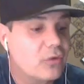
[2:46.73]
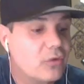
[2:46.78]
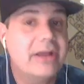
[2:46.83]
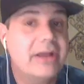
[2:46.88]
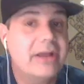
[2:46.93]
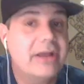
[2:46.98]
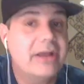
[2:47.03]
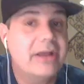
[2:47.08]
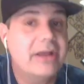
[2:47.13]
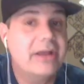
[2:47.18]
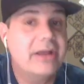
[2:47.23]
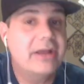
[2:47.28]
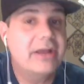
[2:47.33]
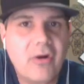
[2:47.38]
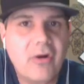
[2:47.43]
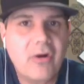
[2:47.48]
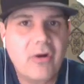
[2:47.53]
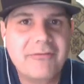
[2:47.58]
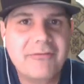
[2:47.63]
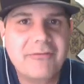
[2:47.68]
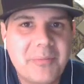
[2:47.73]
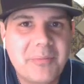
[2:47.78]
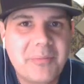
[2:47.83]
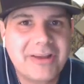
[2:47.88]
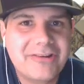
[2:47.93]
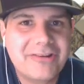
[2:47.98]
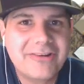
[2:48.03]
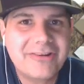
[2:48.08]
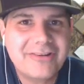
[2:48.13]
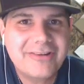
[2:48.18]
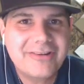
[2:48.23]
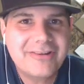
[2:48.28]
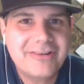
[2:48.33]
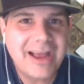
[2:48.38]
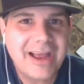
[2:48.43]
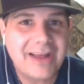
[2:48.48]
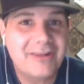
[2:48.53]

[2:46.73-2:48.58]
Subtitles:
before and after pictures?